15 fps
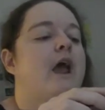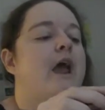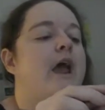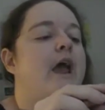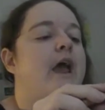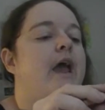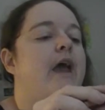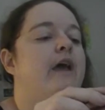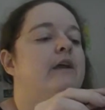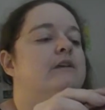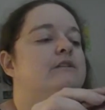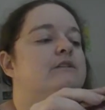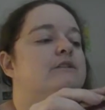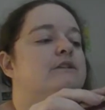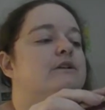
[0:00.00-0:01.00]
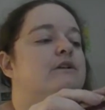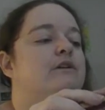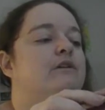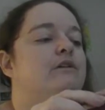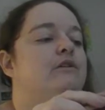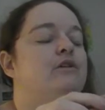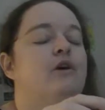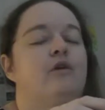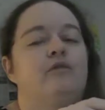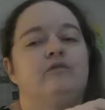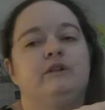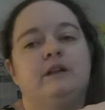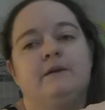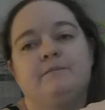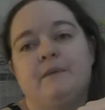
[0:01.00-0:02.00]
And you
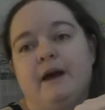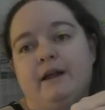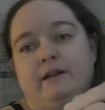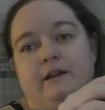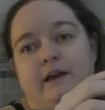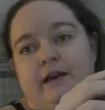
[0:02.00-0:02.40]
know, my